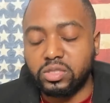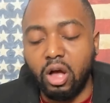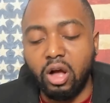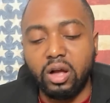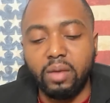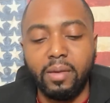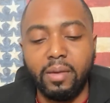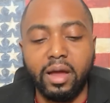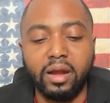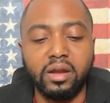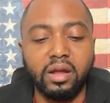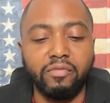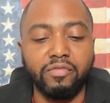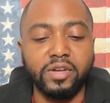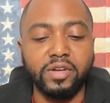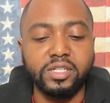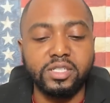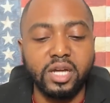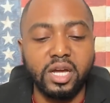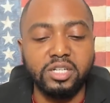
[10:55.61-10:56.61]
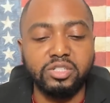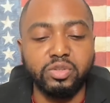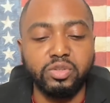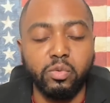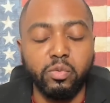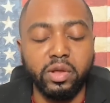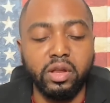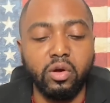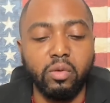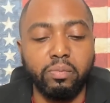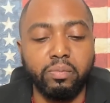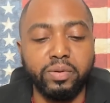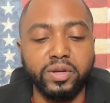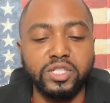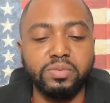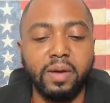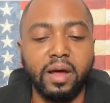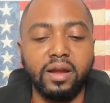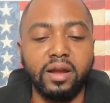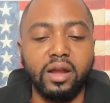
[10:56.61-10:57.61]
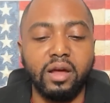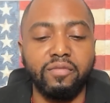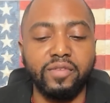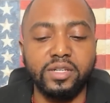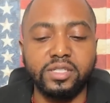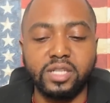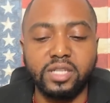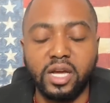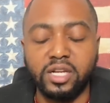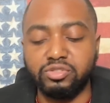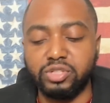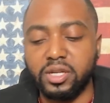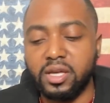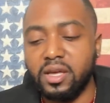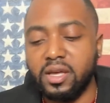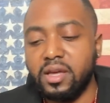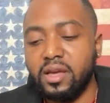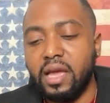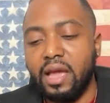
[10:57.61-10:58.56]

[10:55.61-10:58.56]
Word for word: talk about enough in this country, really don't preach about enough in this country.